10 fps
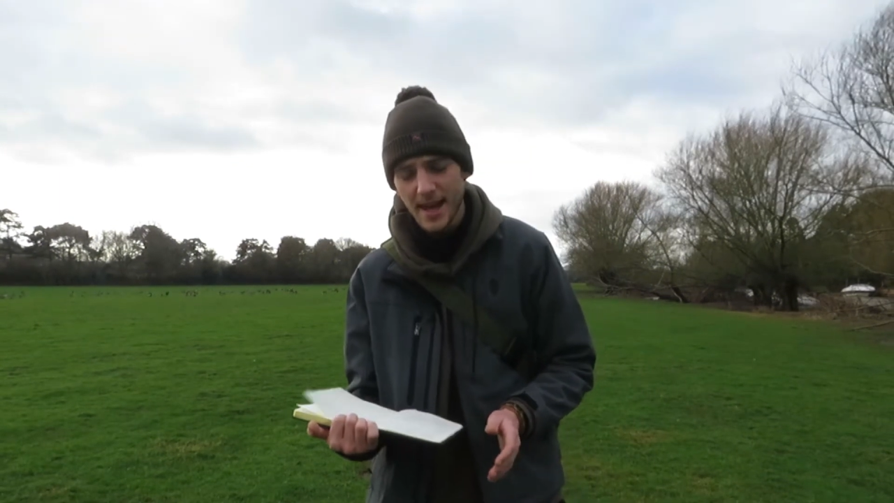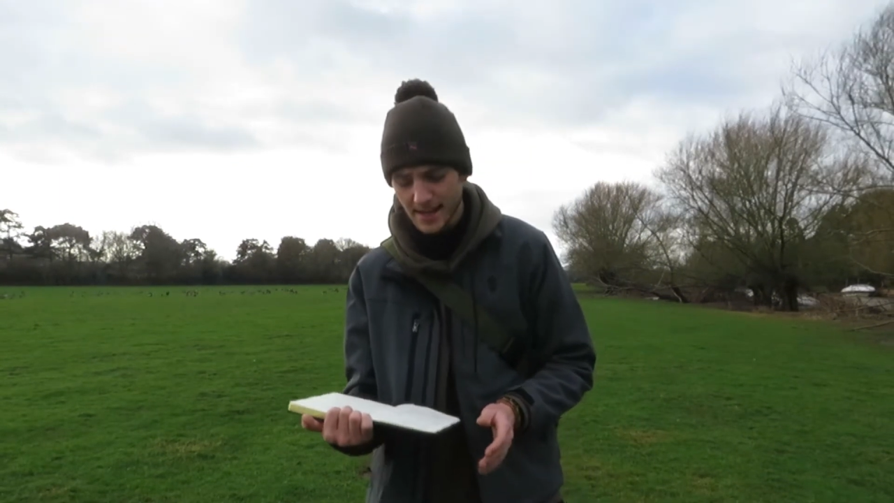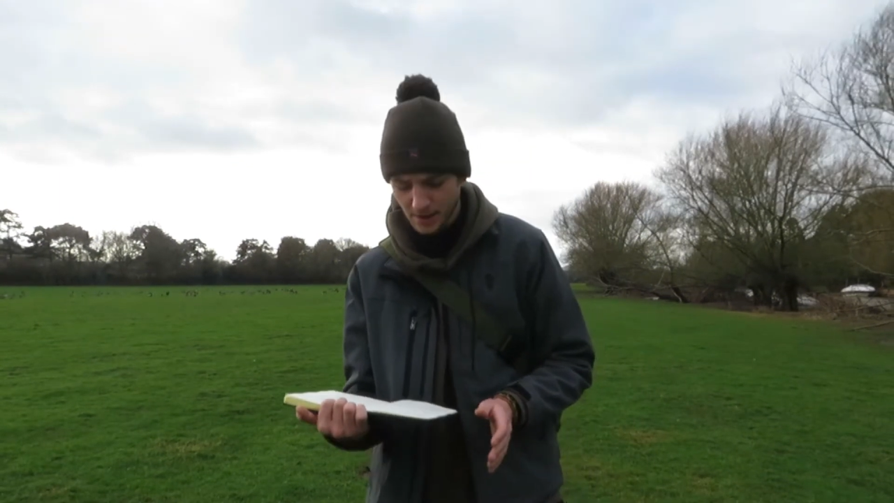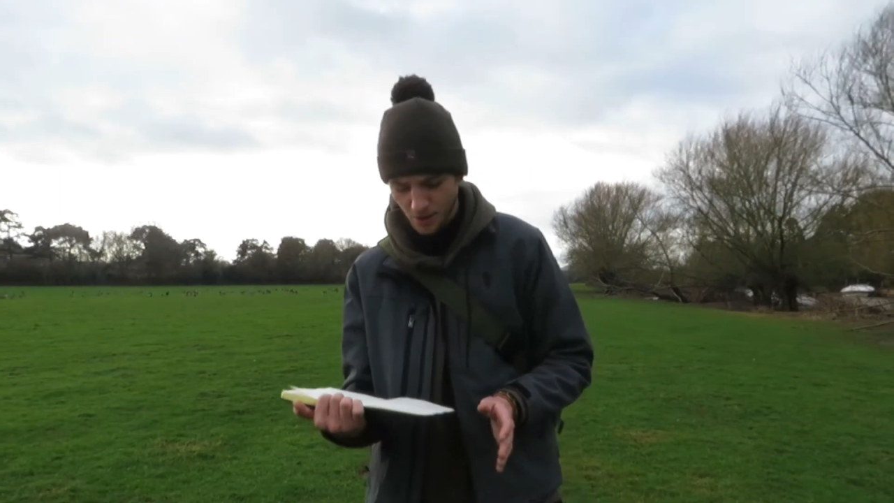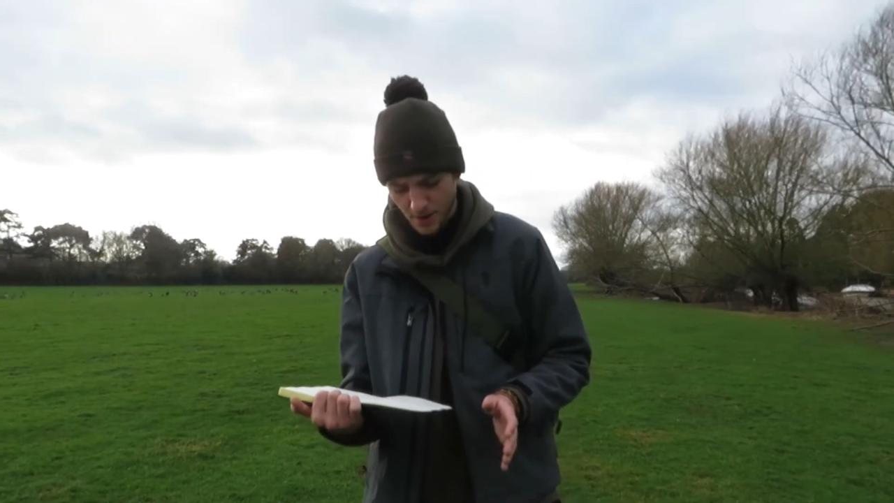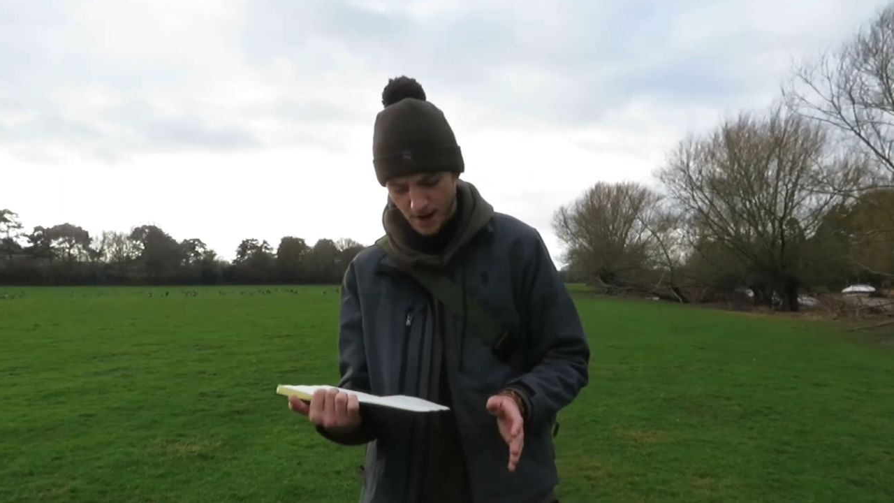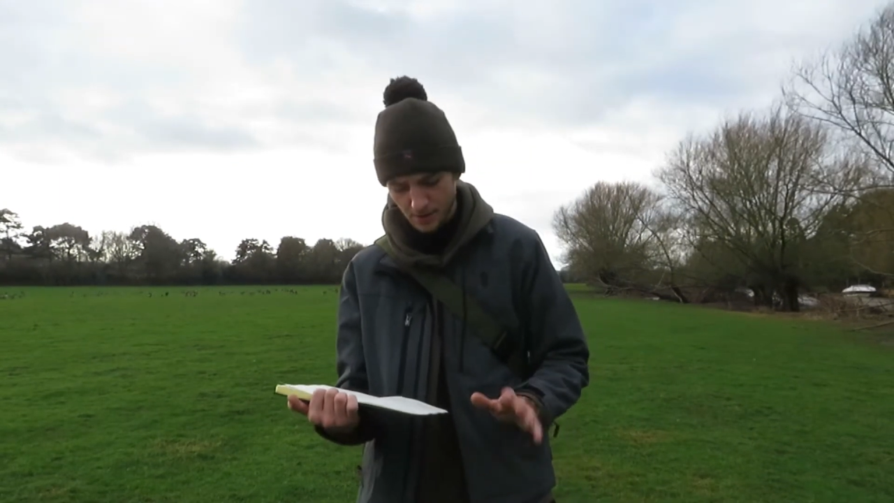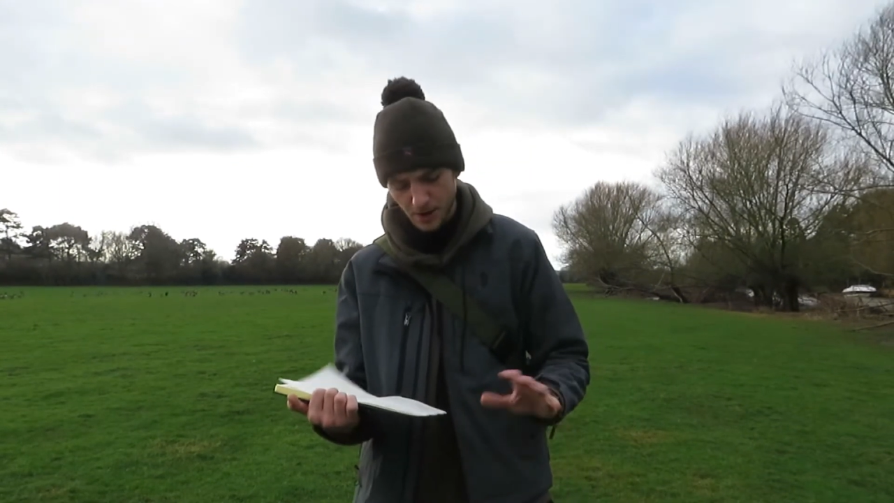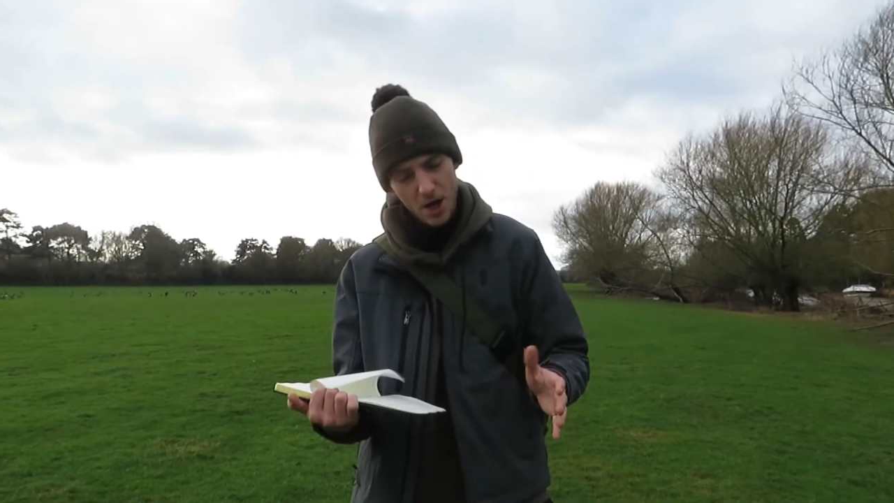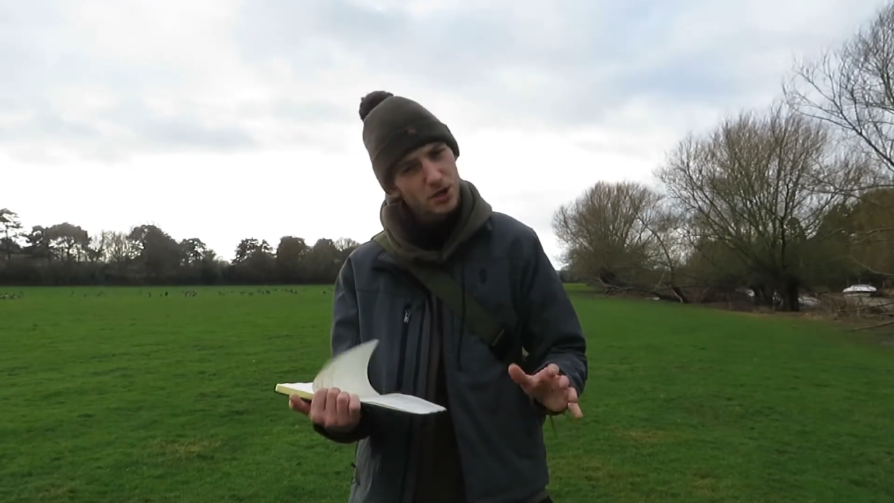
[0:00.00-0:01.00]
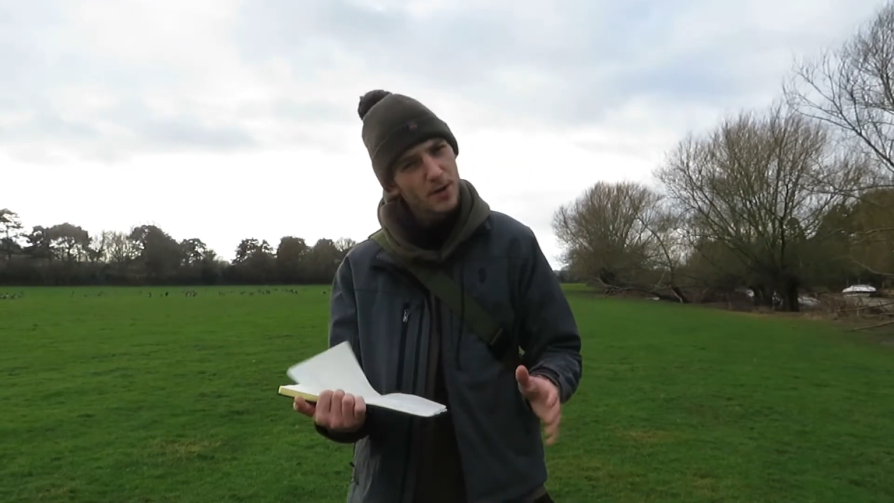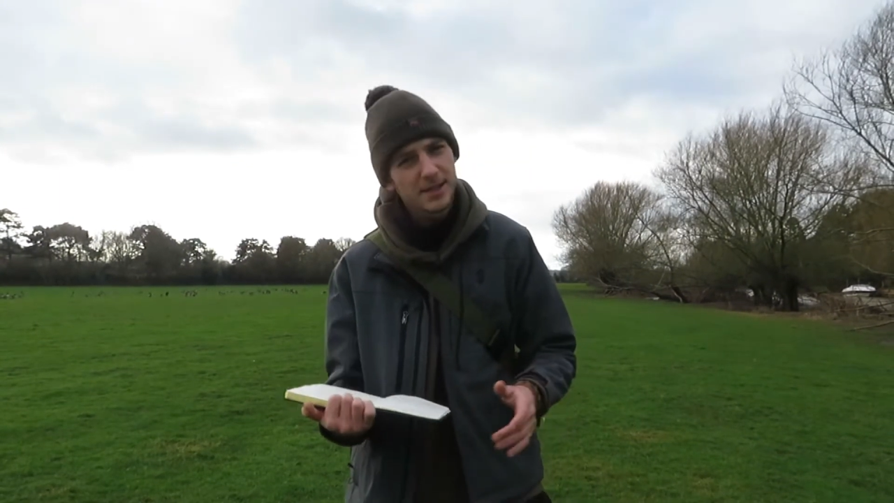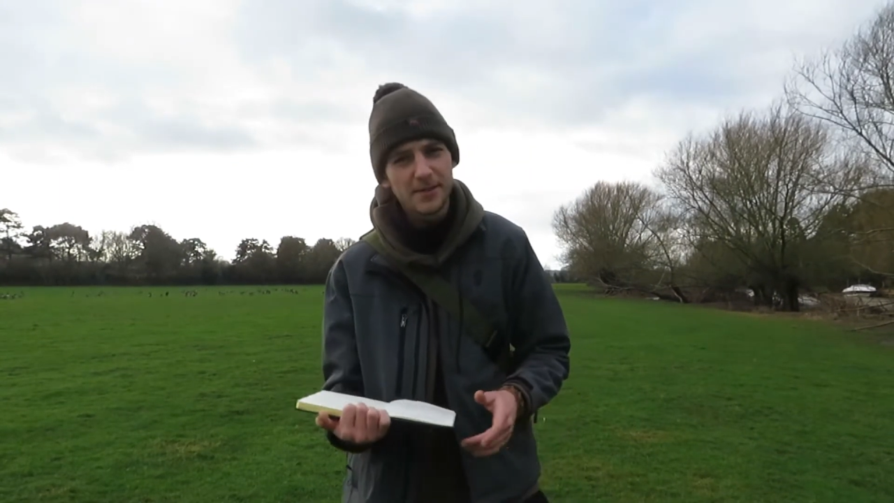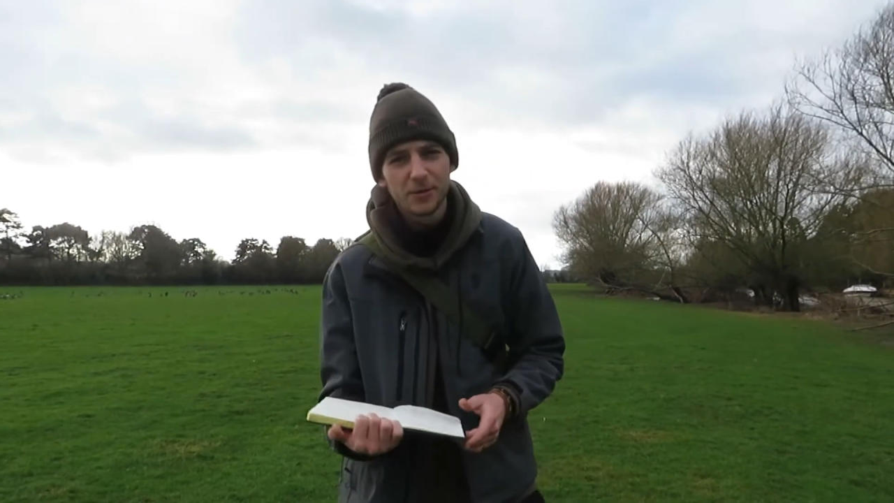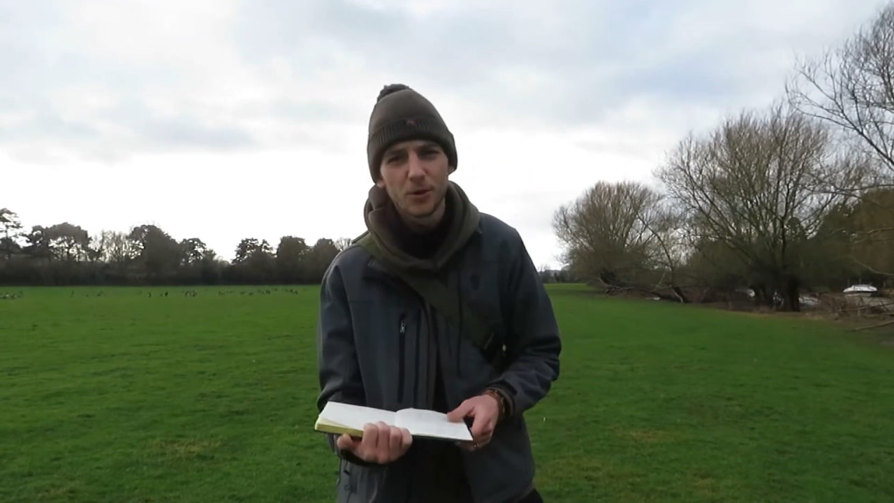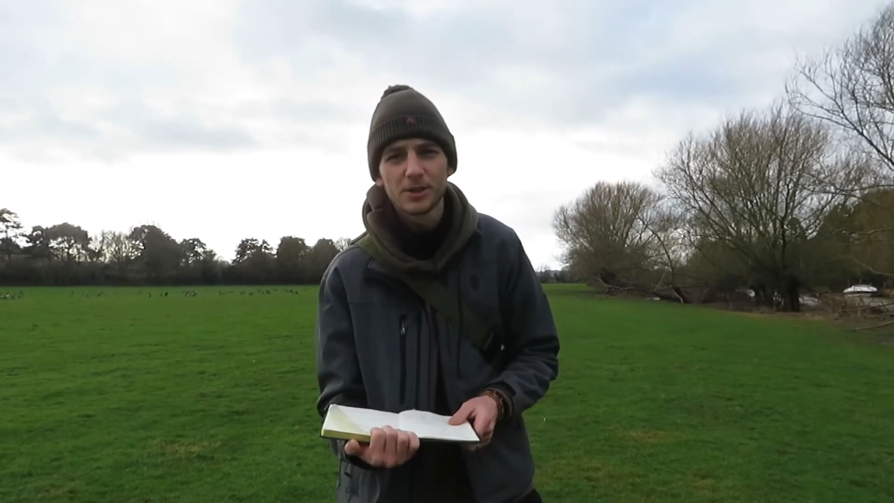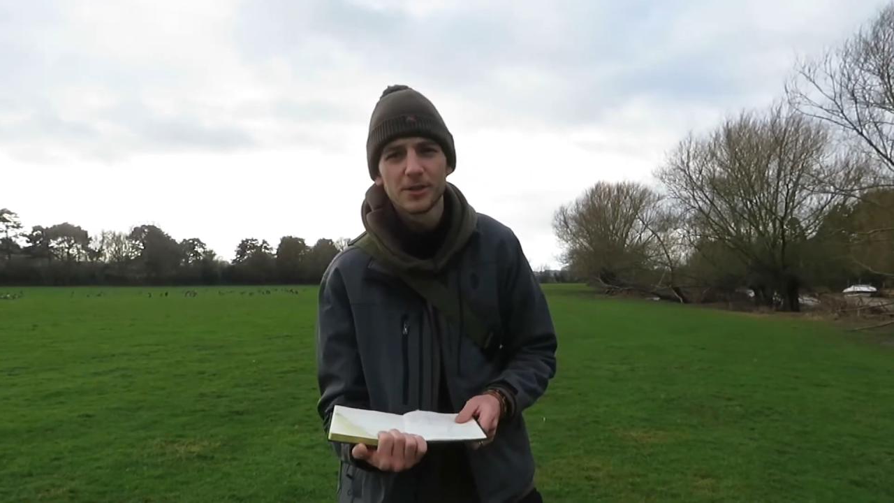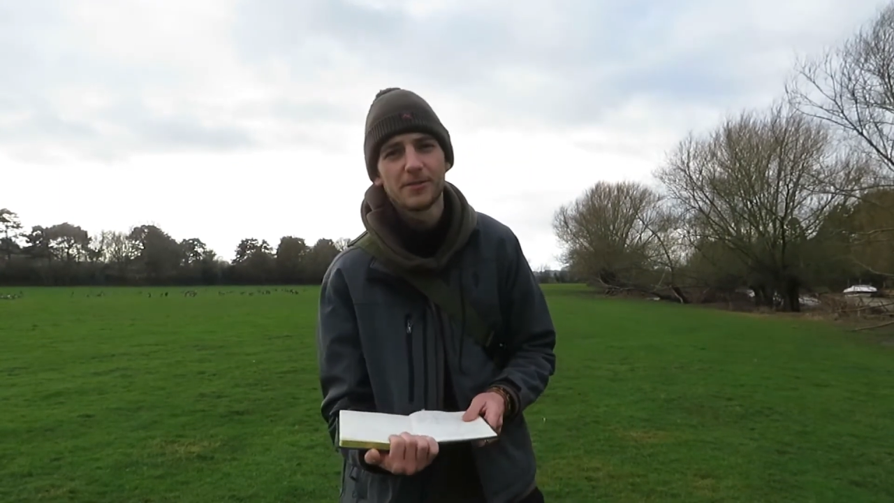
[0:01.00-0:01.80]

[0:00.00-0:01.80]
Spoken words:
takes around 24 to